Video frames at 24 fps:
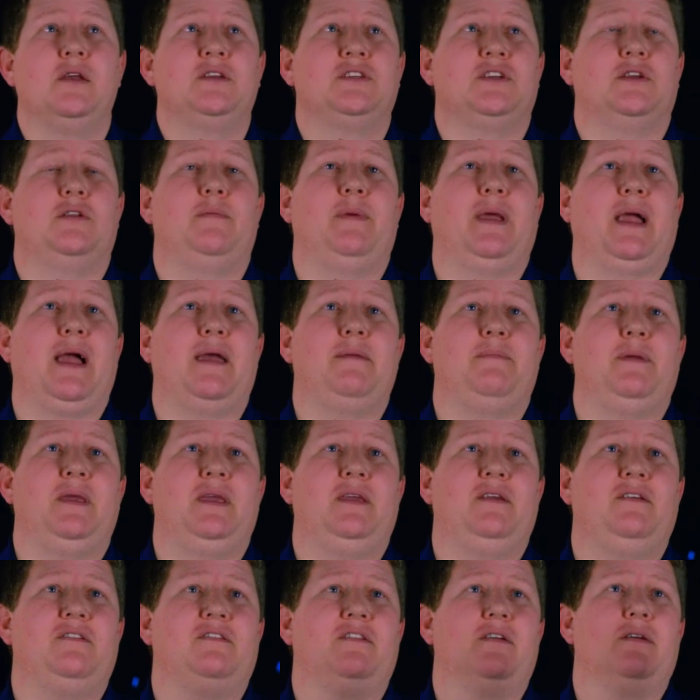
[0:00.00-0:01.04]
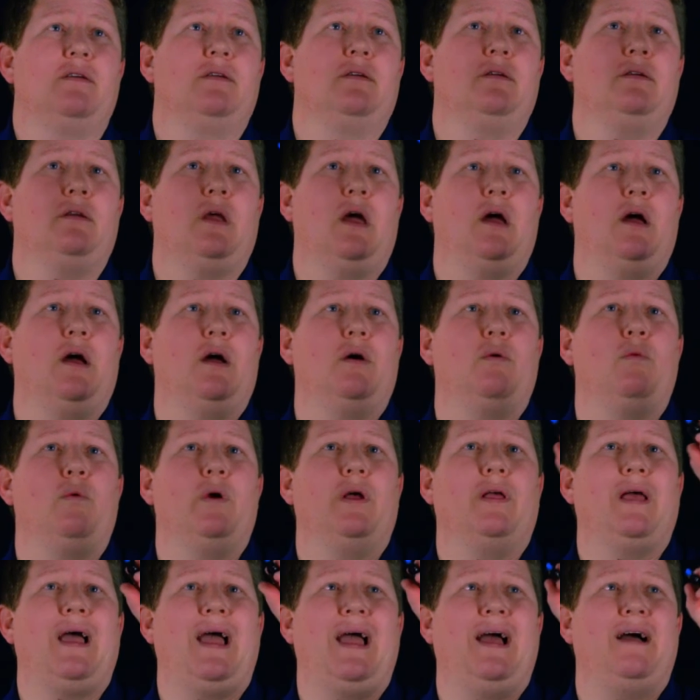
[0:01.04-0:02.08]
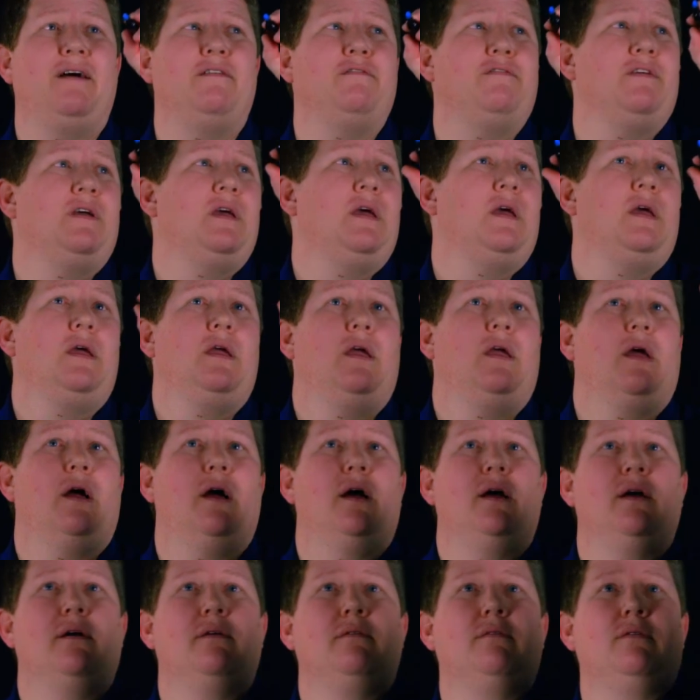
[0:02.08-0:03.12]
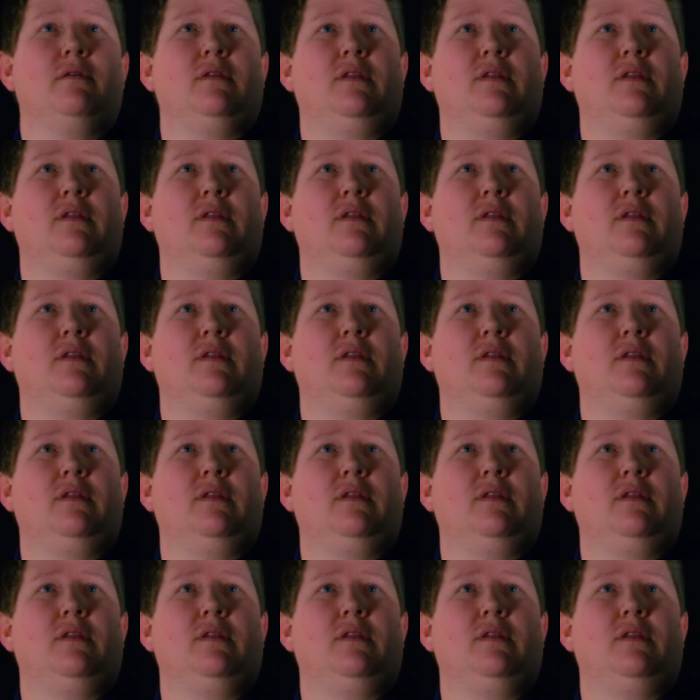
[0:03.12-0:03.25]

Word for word: So the big I Ps uh, will have uh,